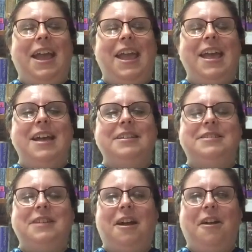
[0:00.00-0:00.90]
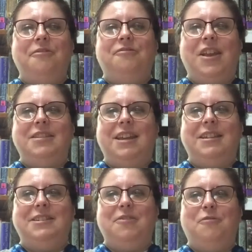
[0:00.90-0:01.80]
And
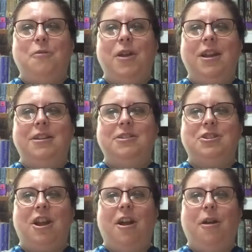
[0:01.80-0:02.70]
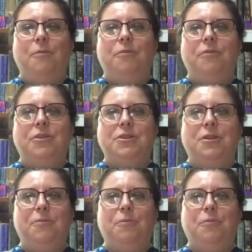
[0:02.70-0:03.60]
Fantastic Voyage, to